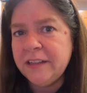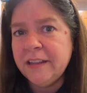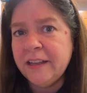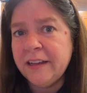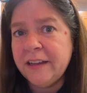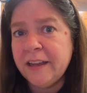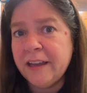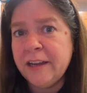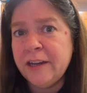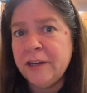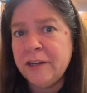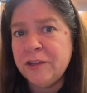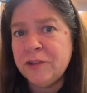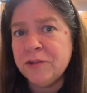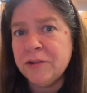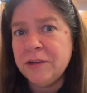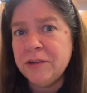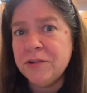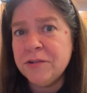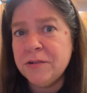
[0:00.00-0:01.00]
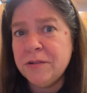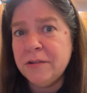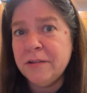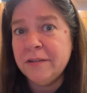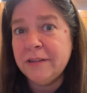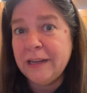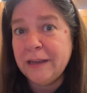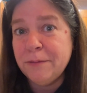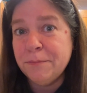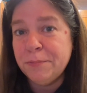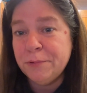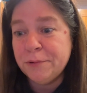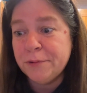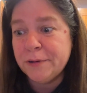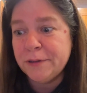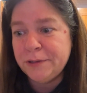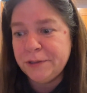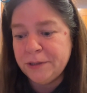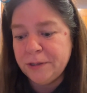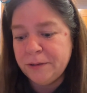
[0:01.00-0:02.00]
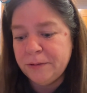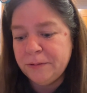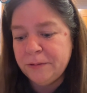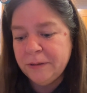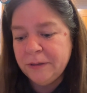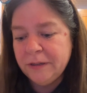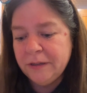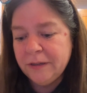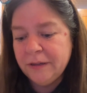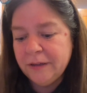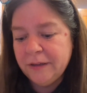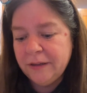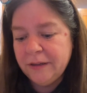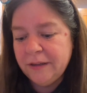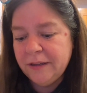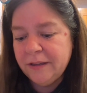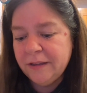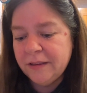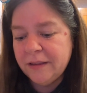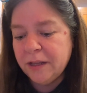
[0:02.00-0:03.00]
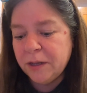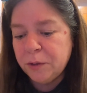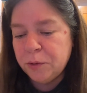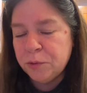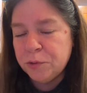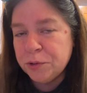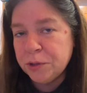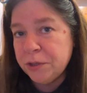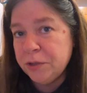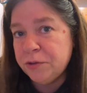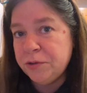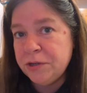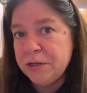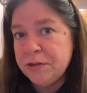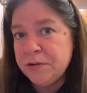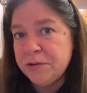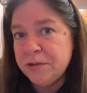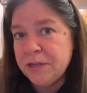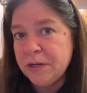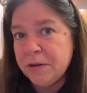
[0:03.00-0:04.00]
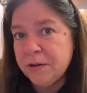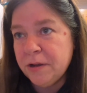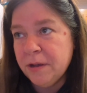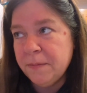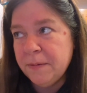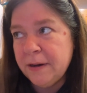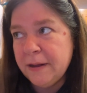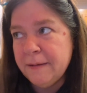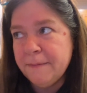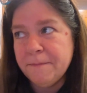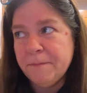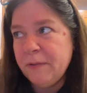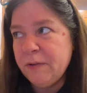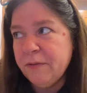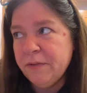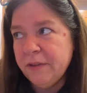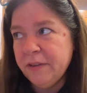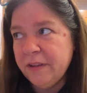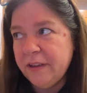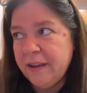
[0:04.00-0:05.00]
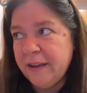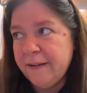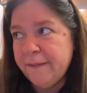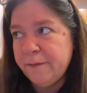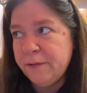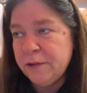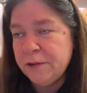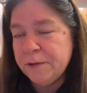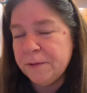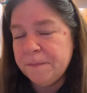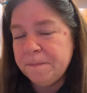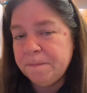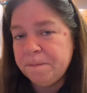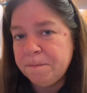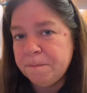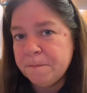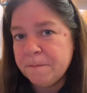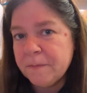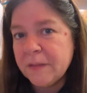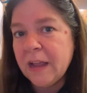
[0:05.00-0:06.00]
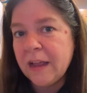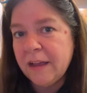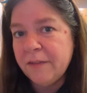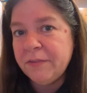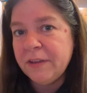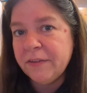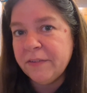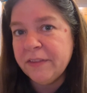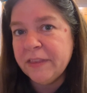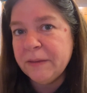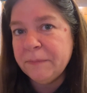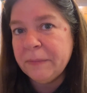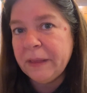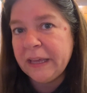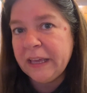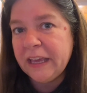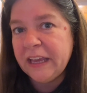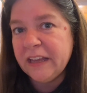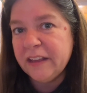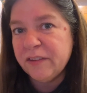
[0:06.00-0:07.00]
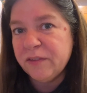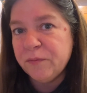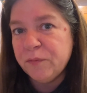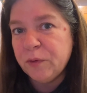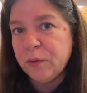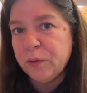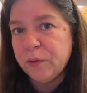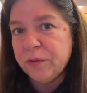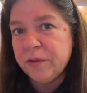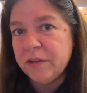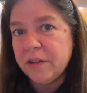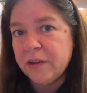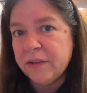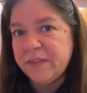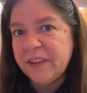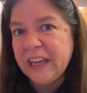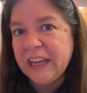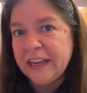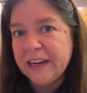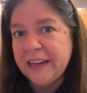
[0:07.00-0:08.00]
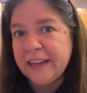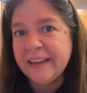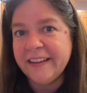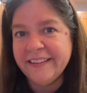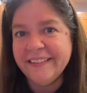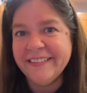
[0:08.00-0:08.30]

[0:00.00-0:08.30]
like a torrential downpour. So the little trick-or-treaters that are coming up, we've only had a few. I've given them like handfuls of candy.